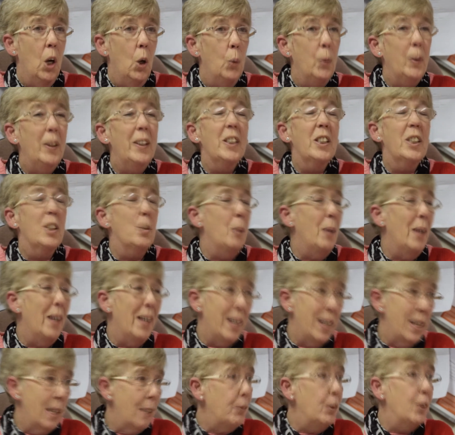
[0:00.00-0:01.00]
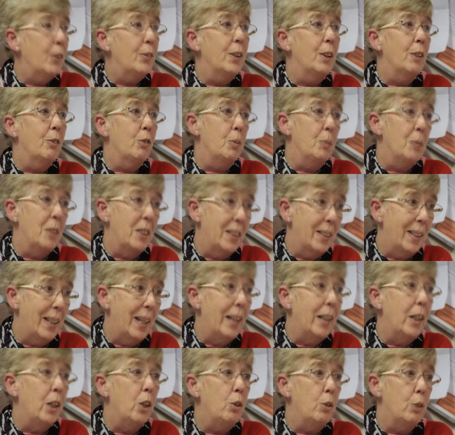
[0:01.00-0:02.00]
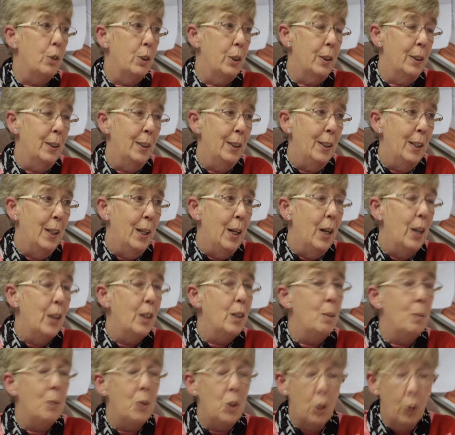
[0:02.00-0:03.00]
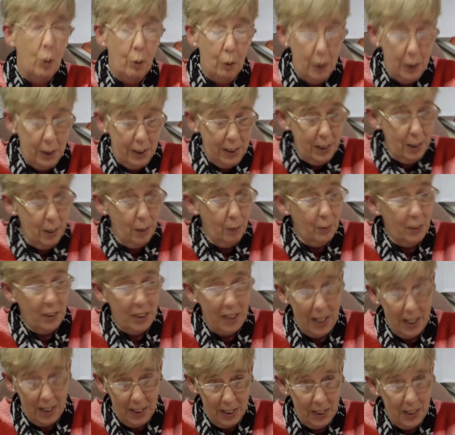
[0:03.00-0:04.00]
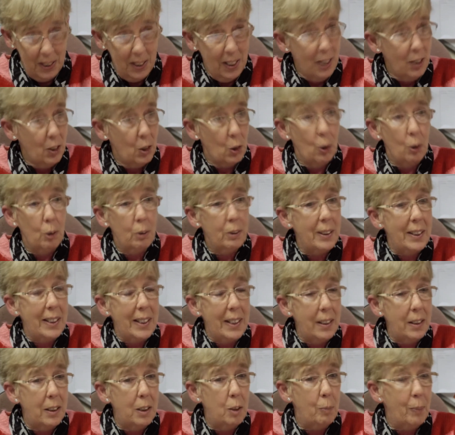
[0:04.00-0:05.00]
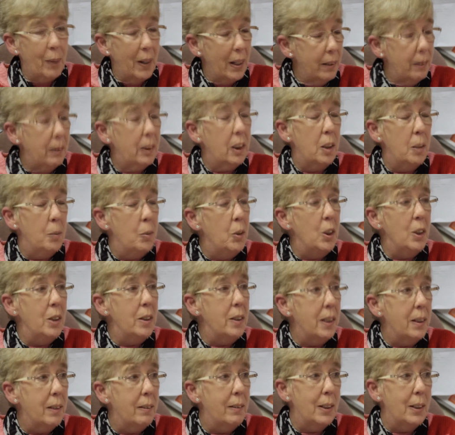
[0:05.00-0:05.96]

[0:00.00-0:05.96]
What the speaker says: We can supply everything from the skin out. The majority of us, as I say, is all donated by the community.